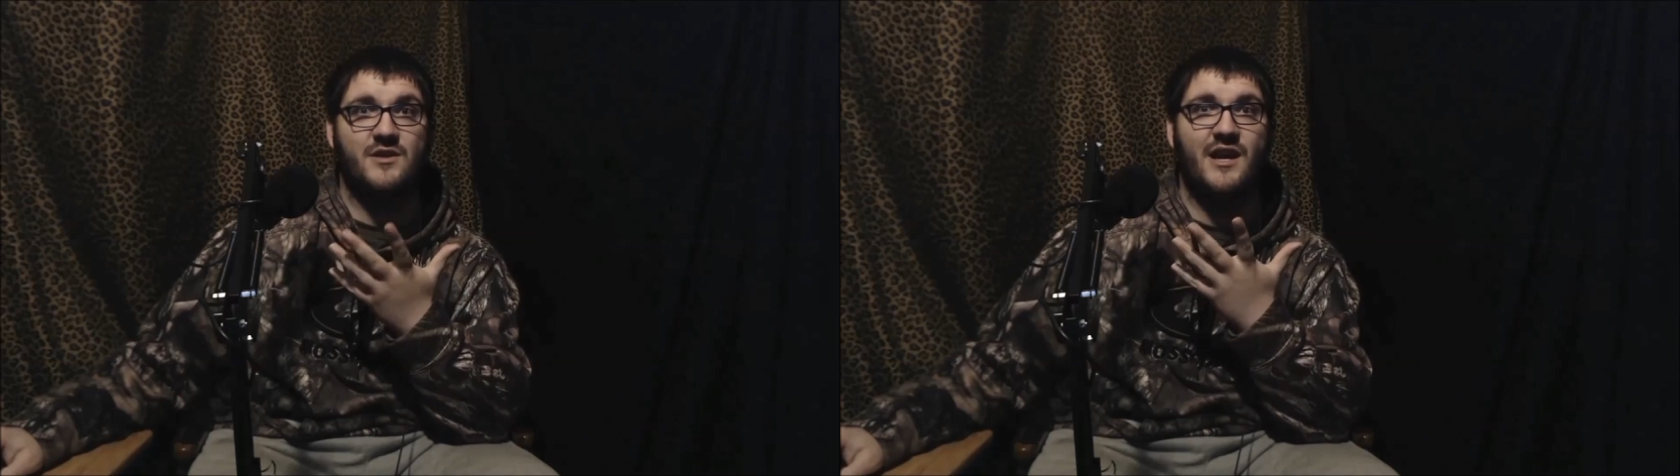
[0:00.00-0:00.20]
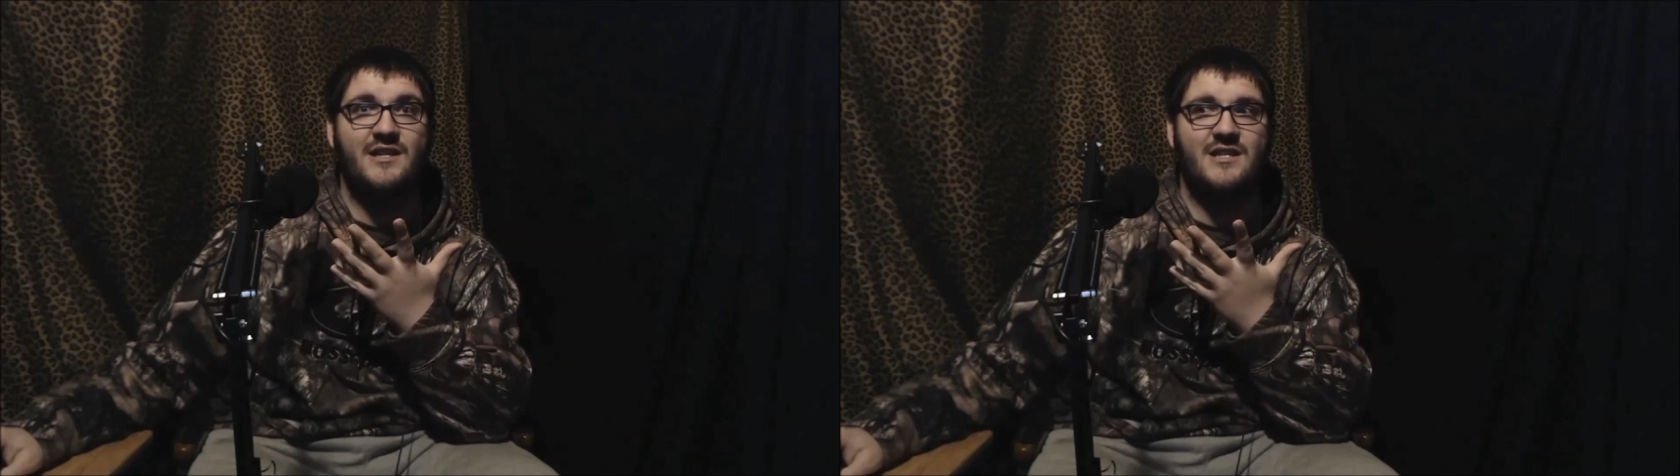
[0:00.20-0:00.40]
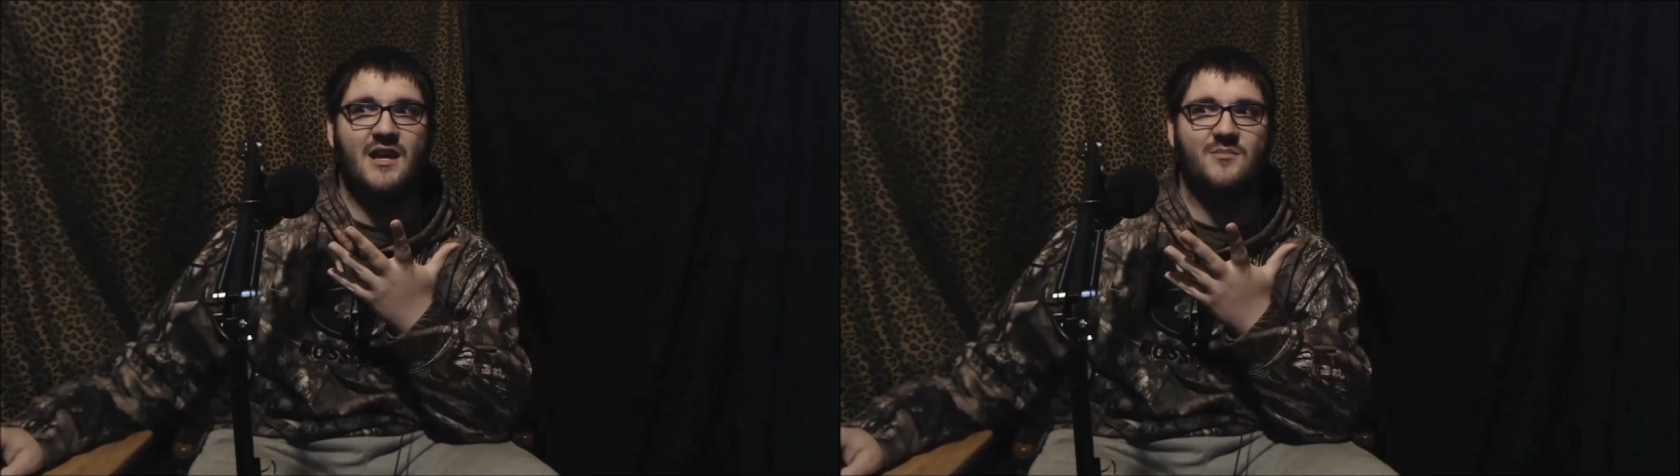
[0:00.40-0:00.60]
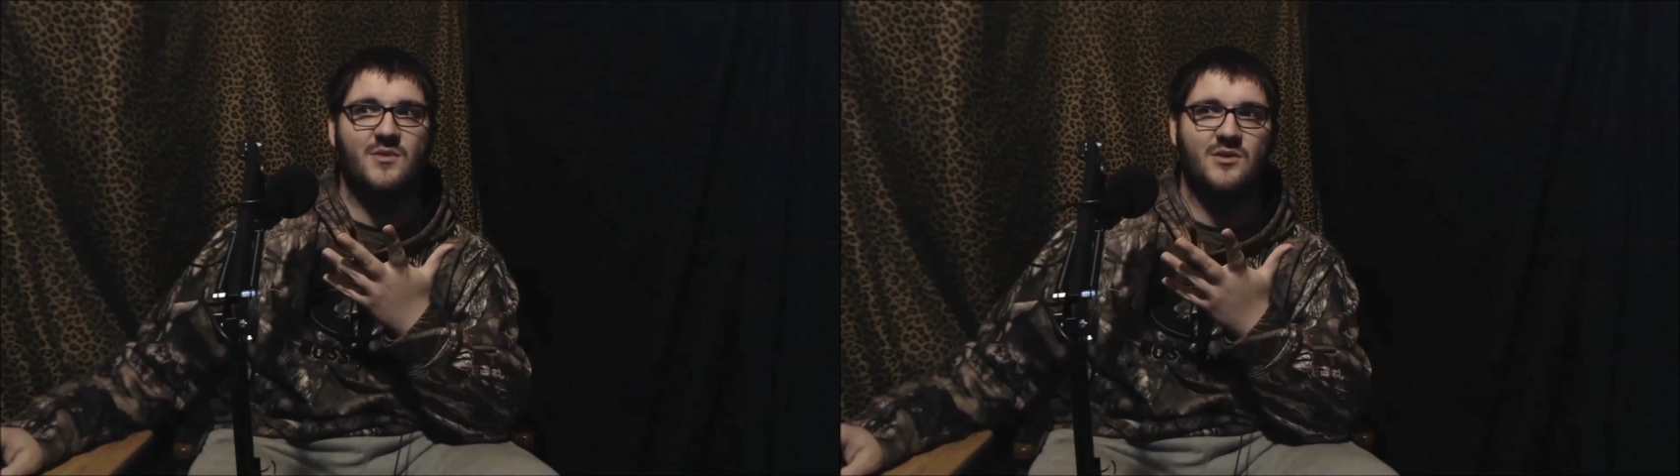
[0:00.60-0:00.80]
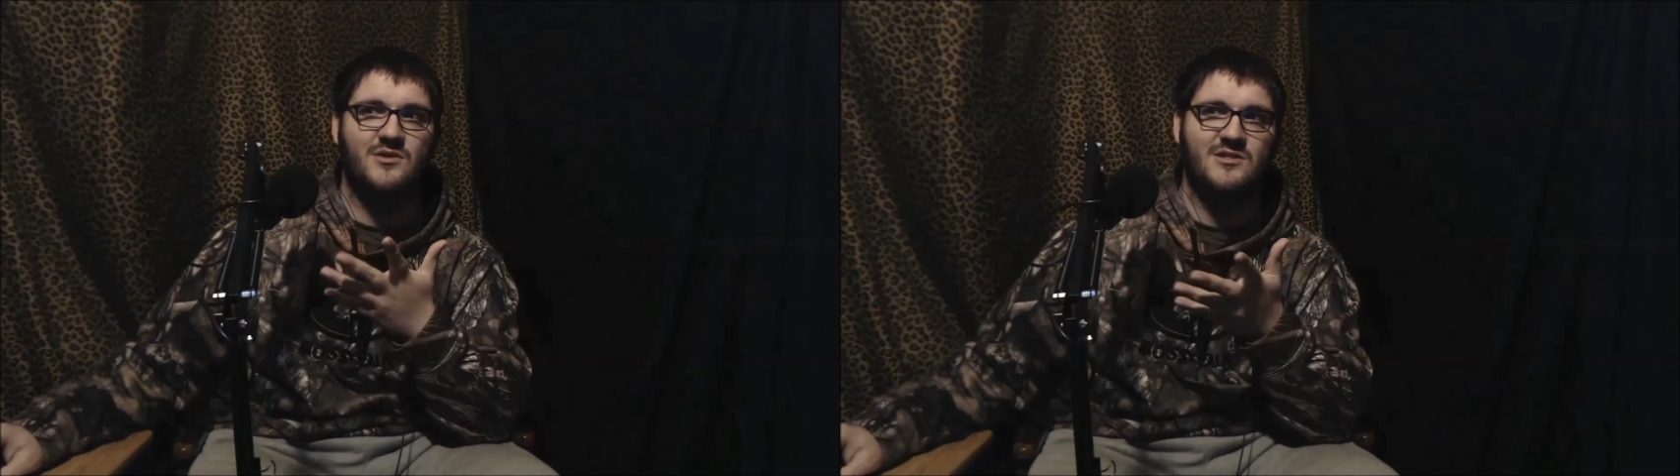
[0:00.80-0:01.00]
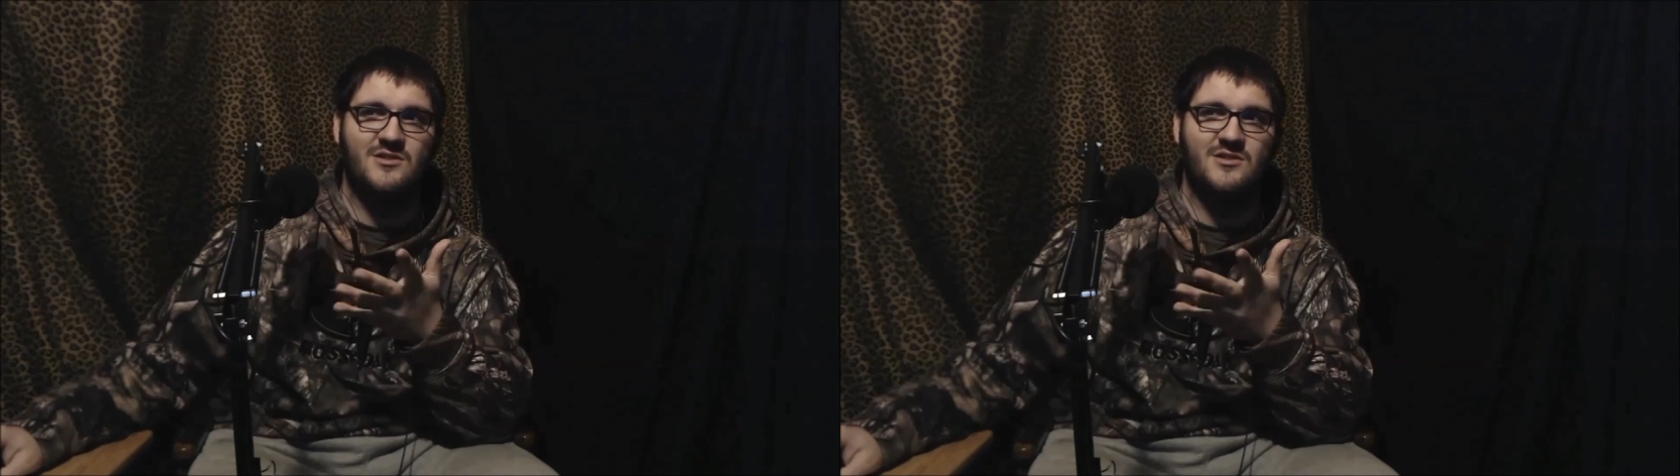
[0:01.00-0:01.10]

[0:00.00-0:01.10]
for nighttime mode.